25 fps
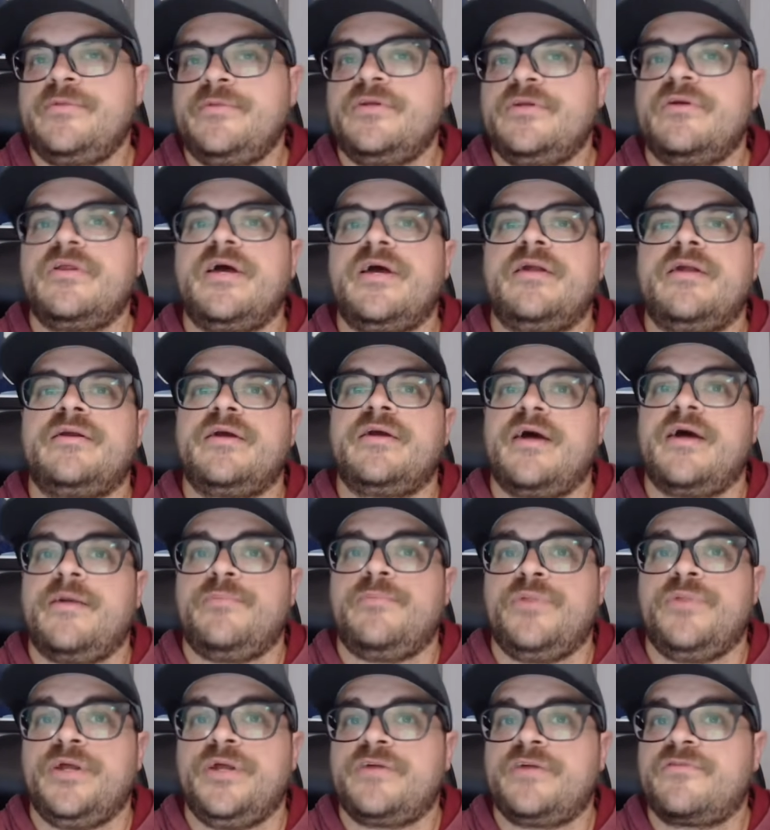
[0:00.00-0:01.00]
You know, they
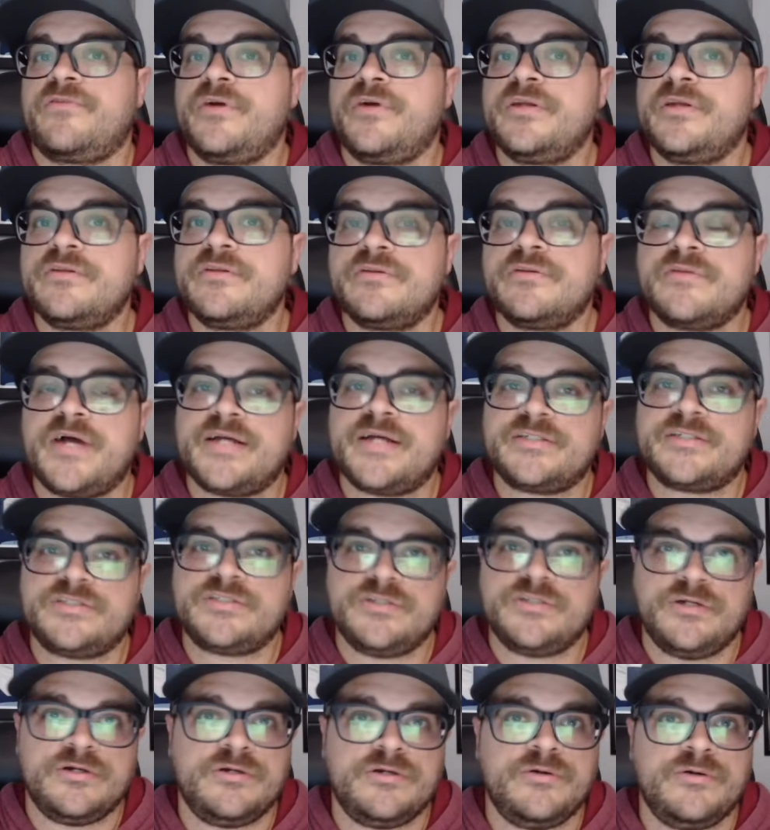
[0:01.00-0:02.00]
got Blake Freeland last
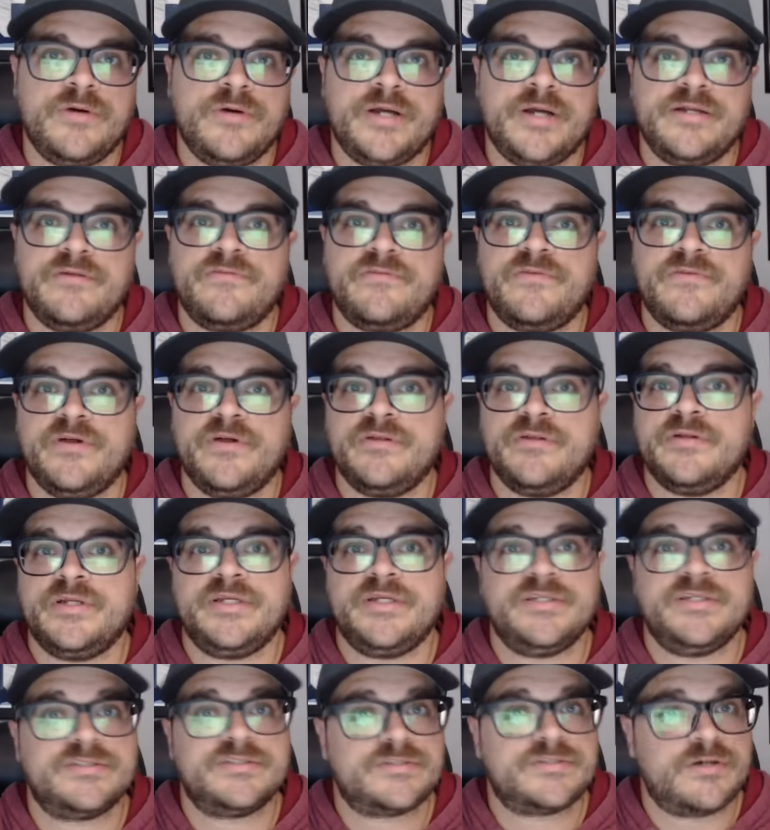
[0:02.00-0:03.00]
year who had to fill in.
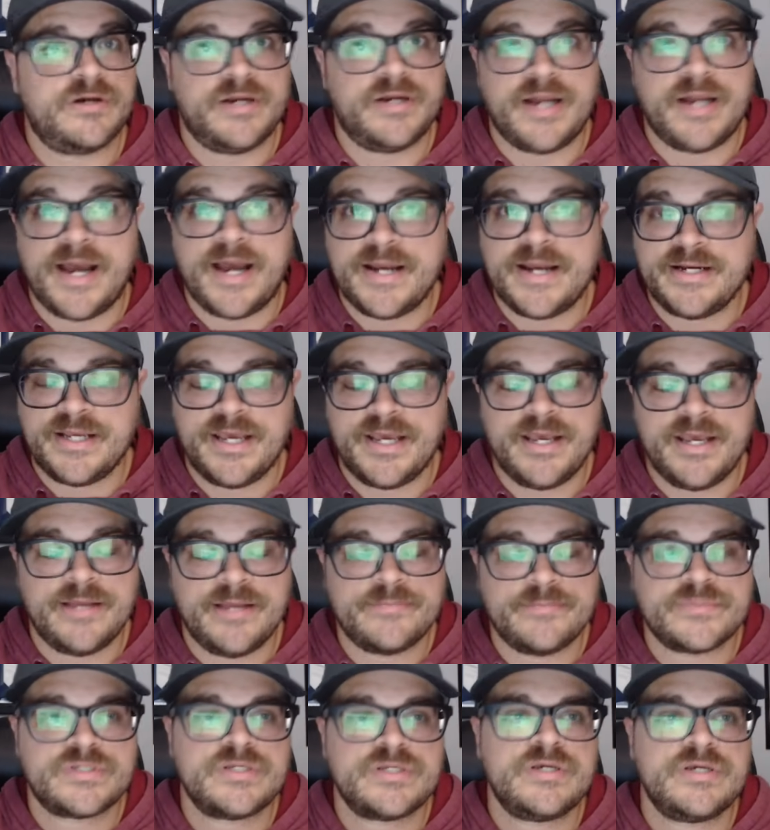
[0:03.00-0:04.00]
He started 9
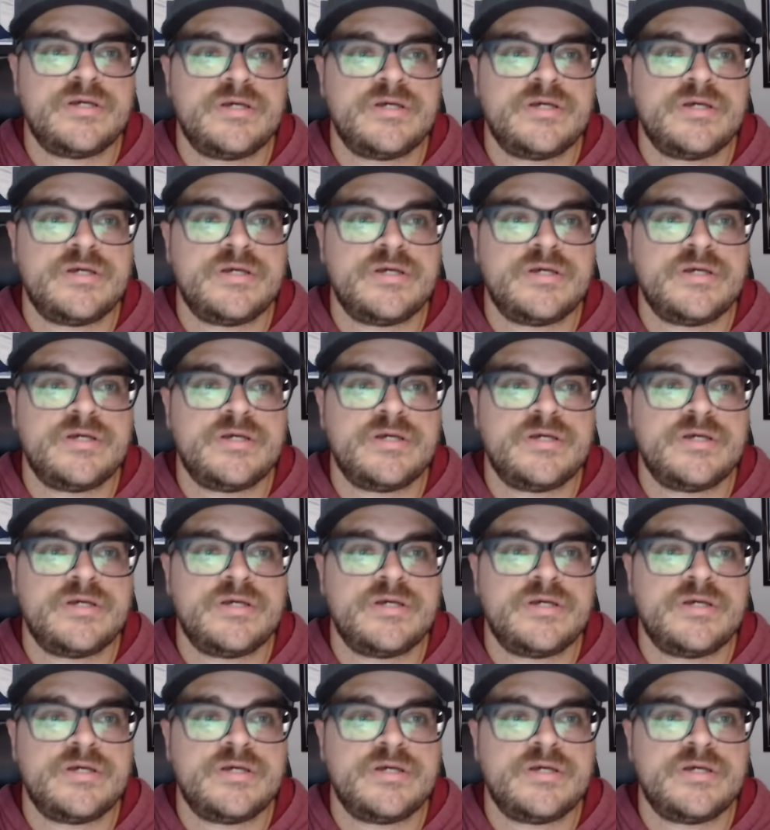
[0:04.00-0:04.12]
games.